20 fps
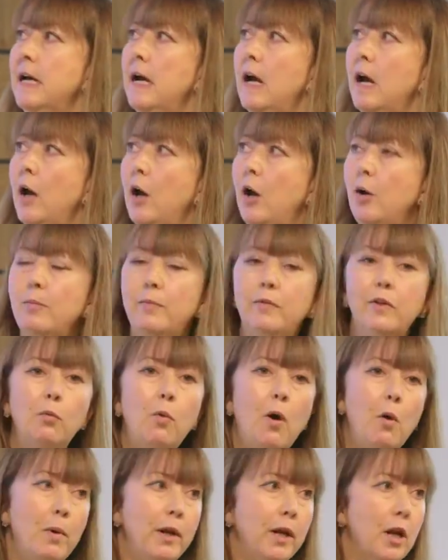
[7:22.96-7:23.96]
So
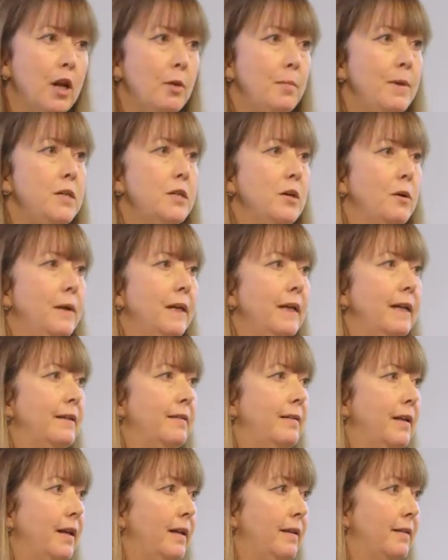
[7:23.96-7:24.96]
what we're going to be doing
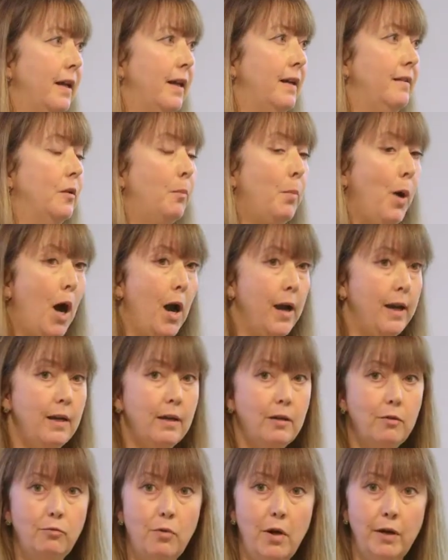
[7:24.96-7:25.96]
is a
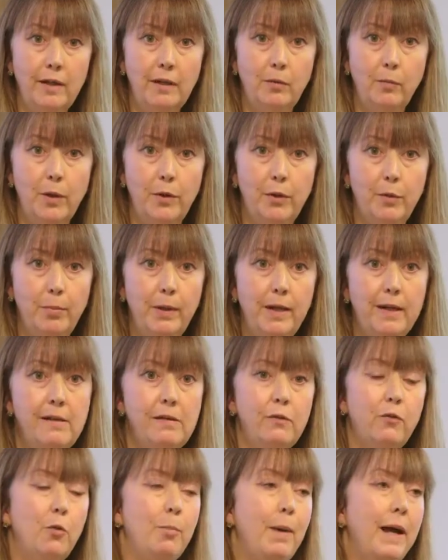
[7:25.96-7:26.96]
pilot running with the
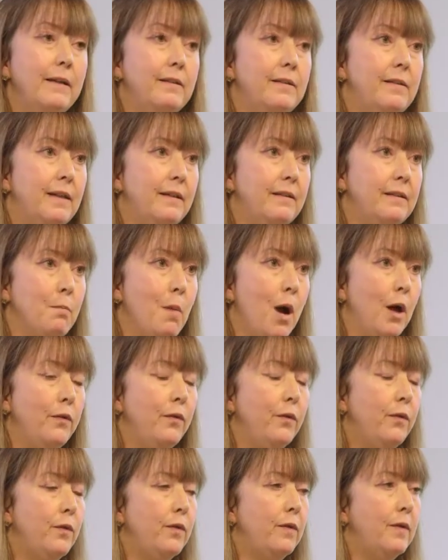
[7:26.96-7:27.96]
police for about 6
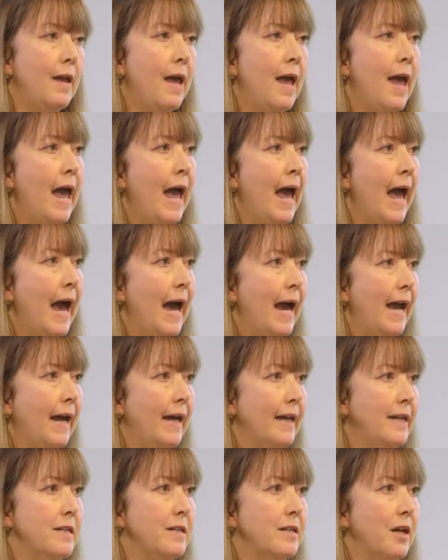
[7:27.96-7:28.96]
months,
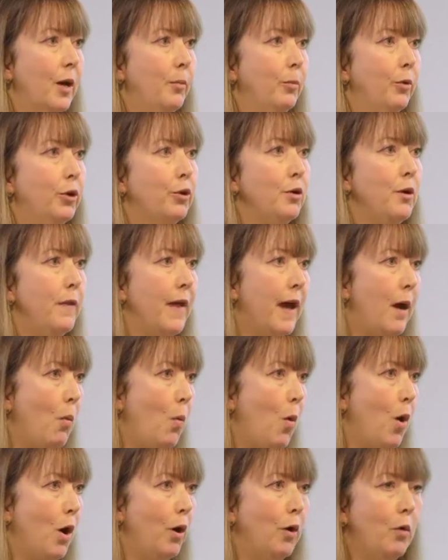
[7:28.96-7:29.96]
and through that
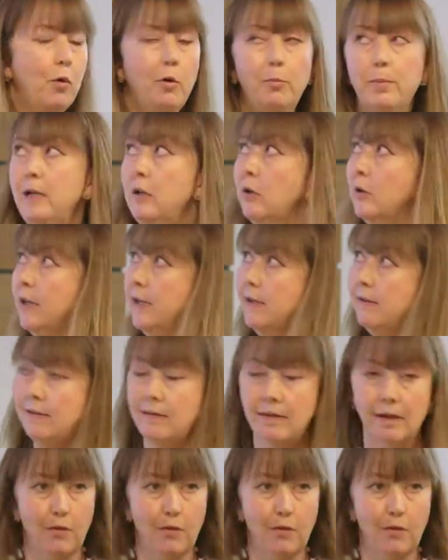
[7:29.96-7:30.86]
work we'll be looking to see